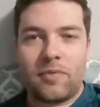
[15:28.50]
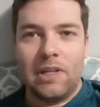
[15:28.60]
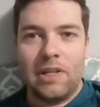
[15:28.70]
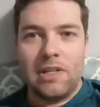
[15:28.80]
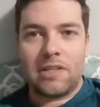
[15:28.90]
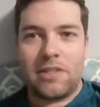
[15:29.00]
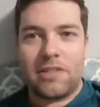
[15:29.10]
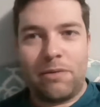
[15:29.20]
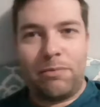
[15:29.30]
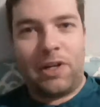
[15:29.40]
let's get to
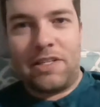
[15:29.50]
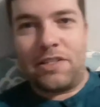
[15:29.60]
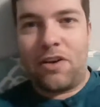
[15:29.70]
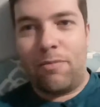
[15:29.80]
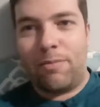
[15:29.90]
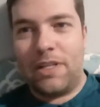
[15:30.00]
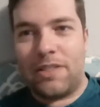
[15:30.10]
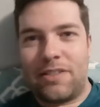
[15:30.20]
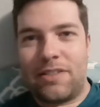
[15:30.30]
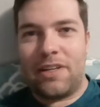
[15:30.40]
some of your guys'
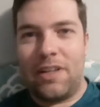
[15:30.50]
comments.